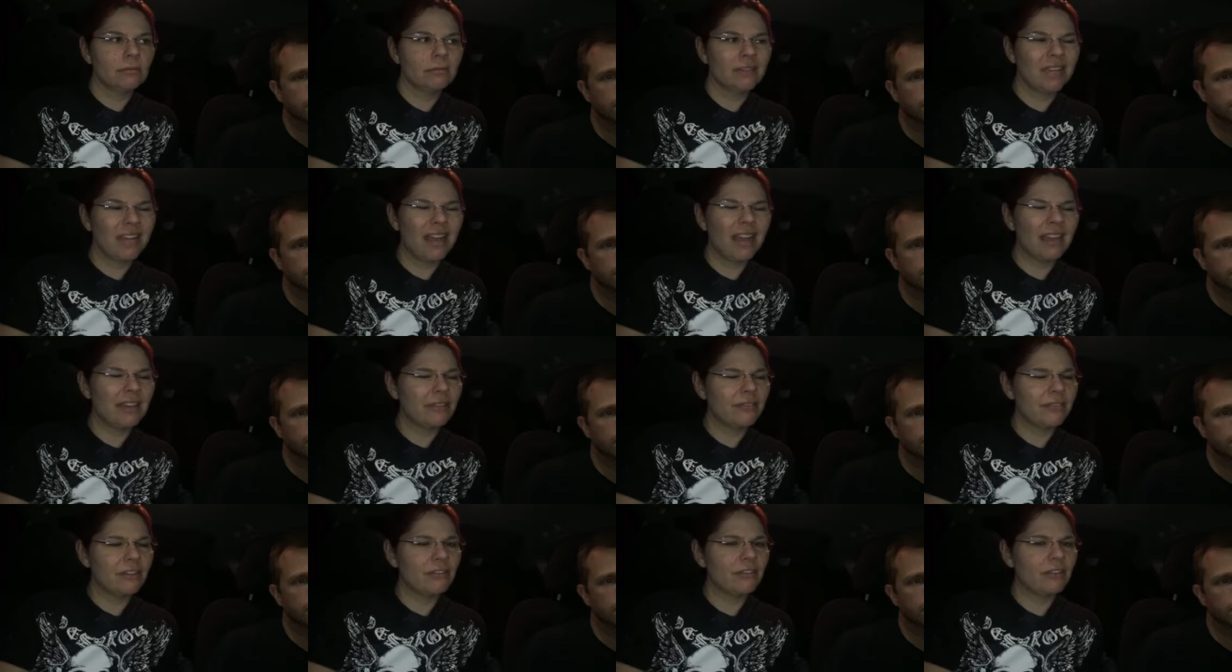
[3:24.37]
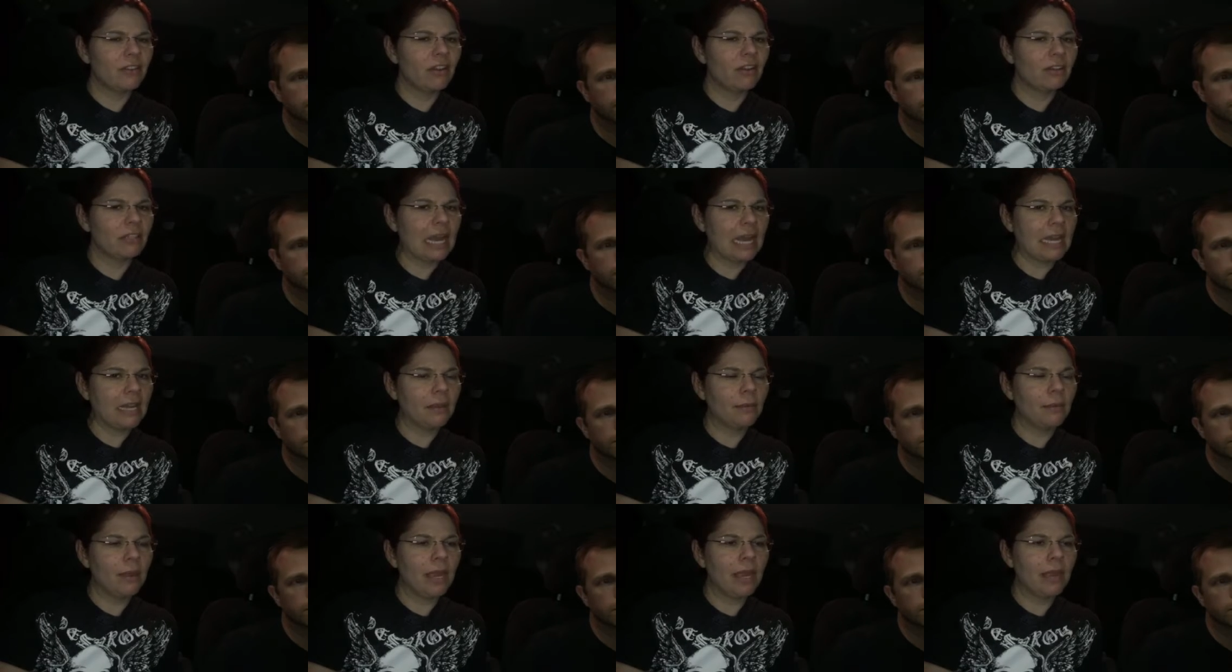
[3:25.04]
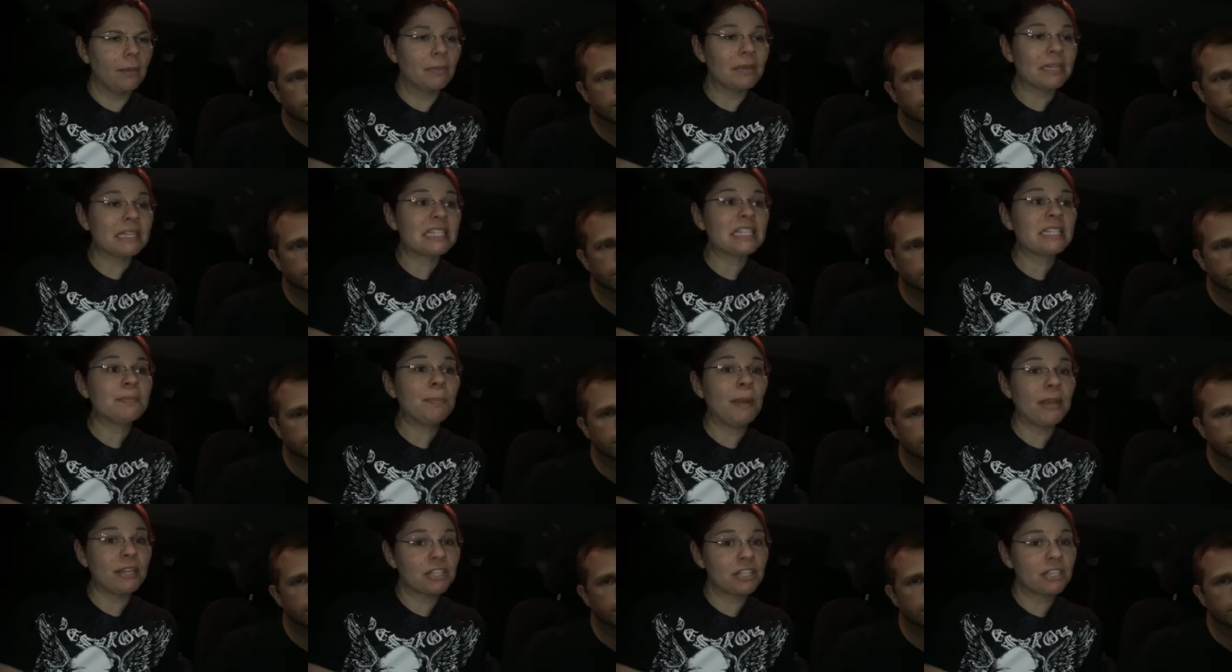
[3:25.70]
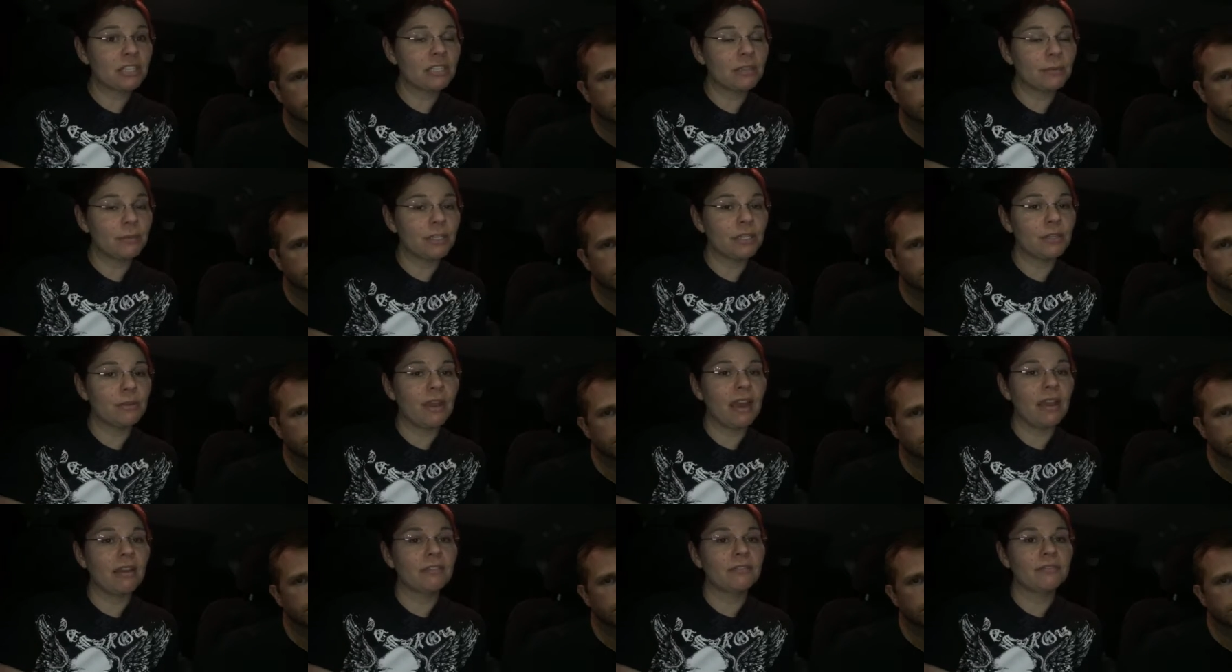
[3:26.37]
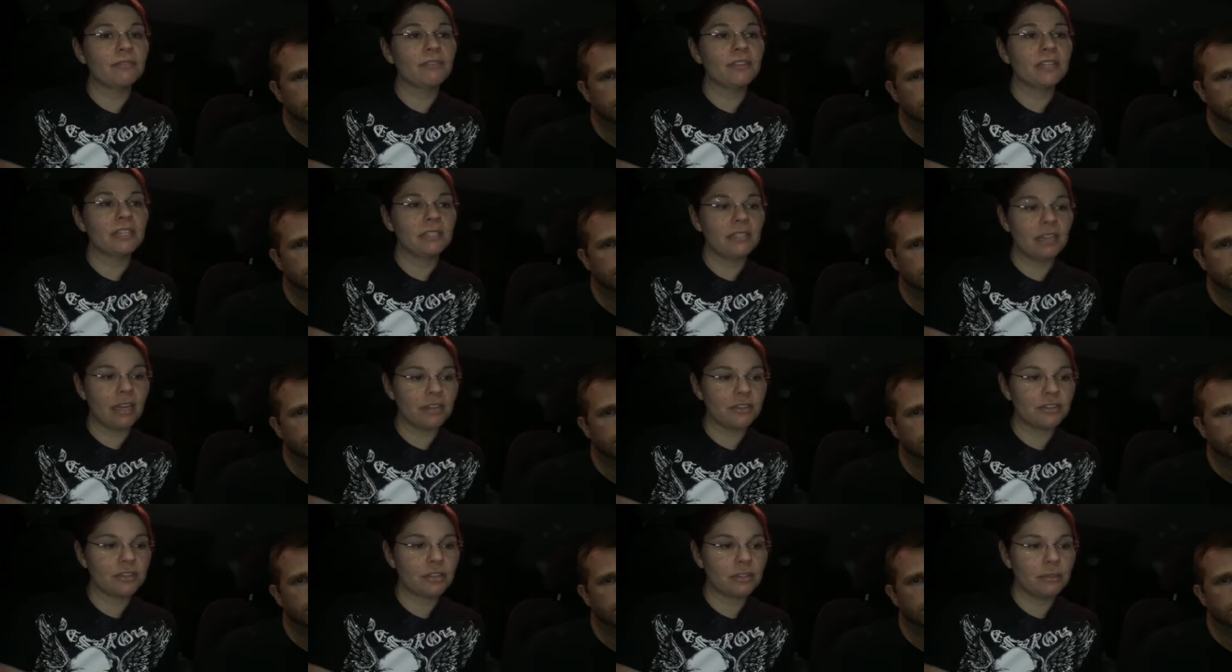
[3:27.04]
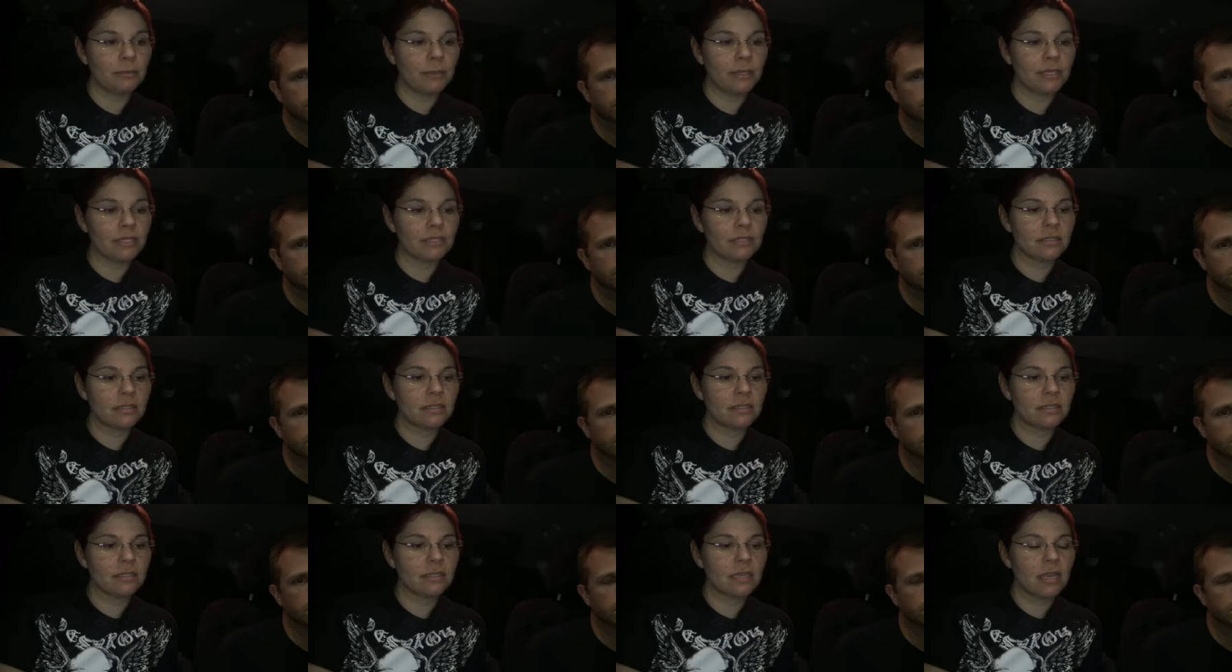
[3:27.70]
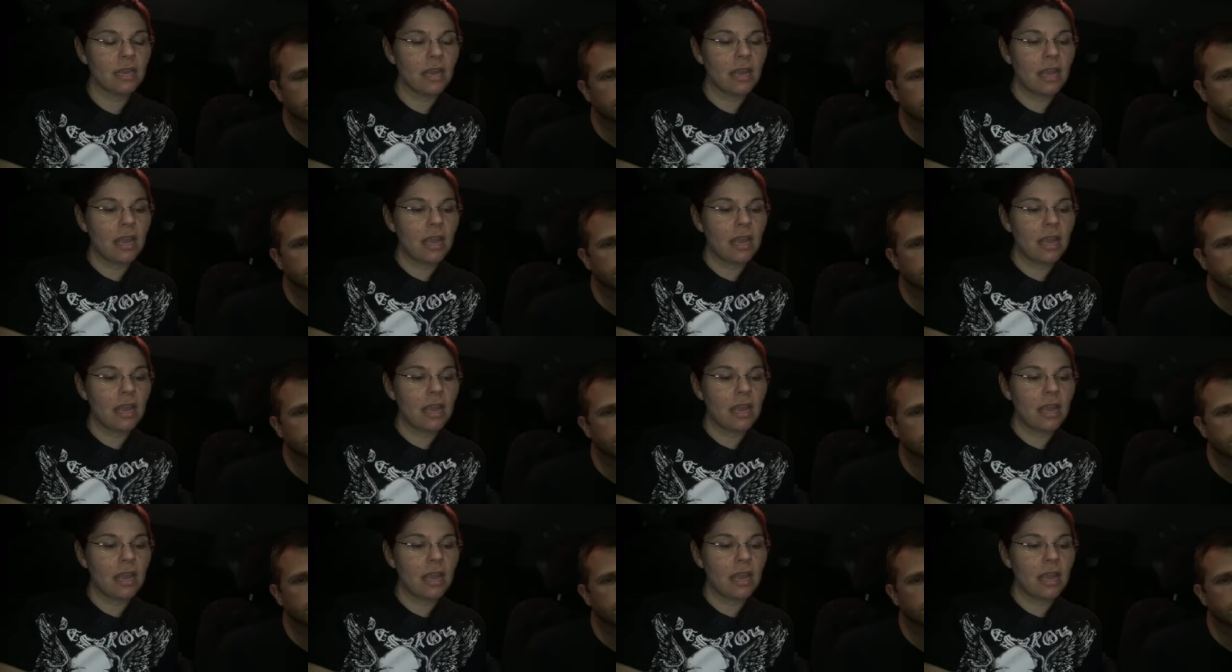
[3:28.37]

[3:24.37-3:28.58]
kind of difficult anyway, but especially when you have illogical puzzles.